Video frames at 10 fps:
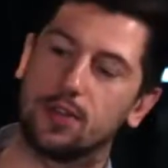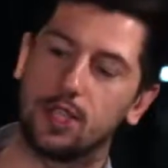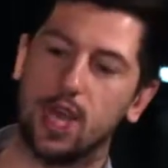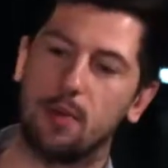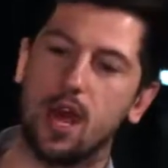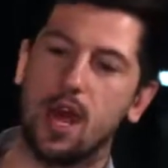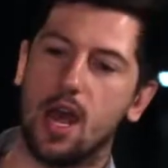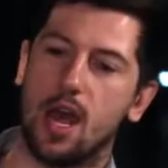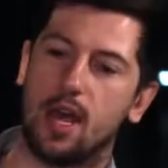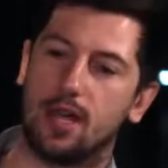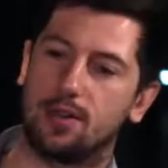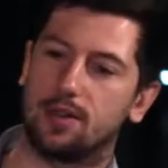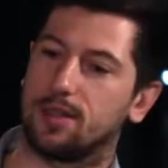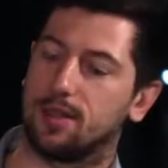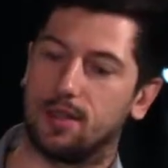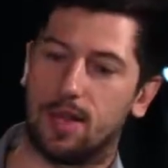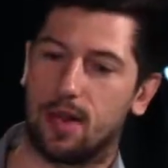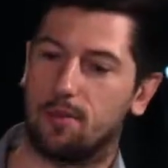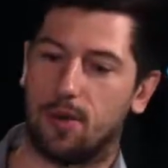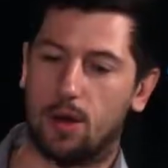in shape. And
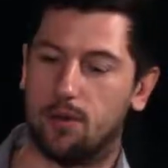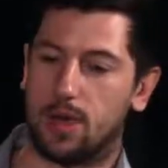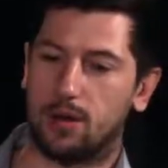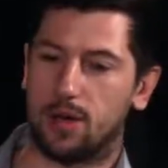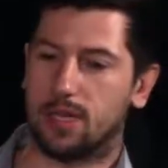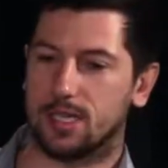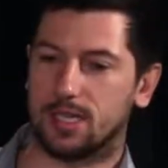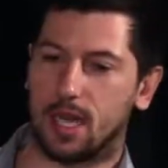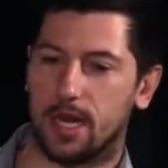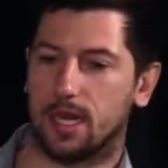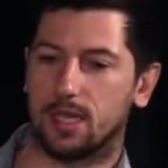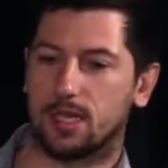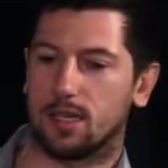I'm very excited